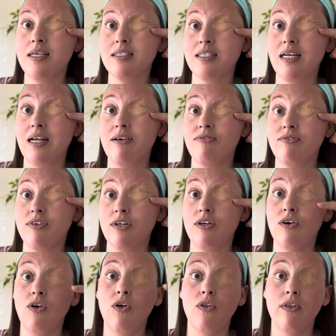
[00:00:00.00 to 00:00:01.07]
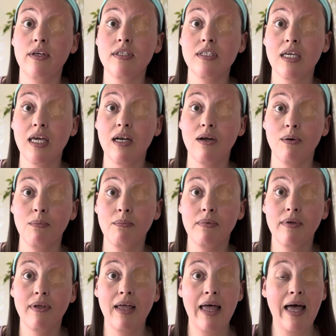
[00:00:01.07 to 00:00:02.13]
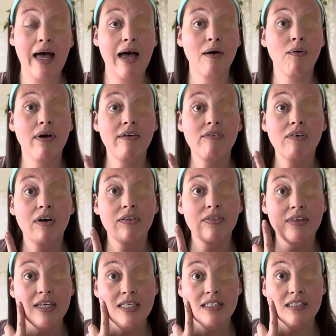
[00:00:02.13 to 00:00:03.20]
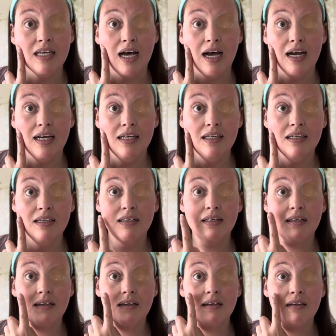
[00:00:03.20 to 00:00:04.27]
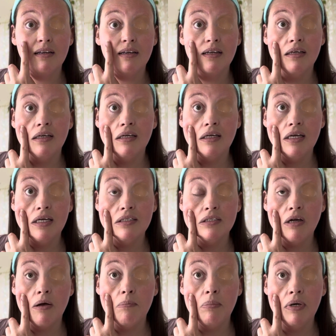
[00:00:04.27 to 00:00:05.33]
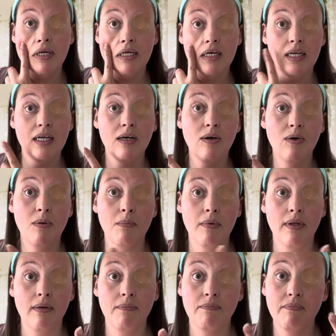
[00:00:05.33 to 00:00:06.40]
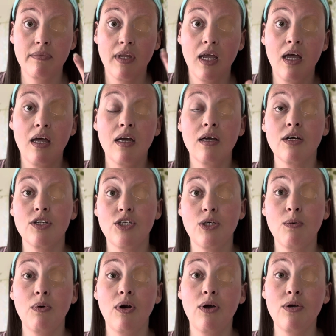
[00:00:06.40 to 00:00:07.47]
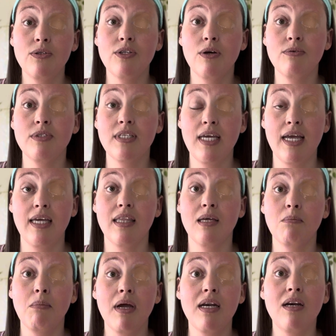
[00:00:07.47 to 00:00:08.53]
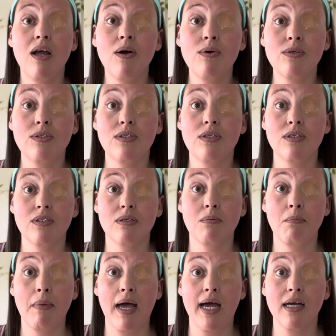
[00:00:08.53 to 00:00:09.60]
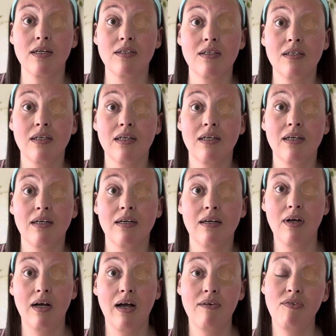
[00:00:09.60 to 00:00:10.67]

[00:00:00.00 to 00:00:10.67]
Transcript: lifted all the skin up. However, on this side, it's completely normal. Because you will also see that my nose doesn't match. I've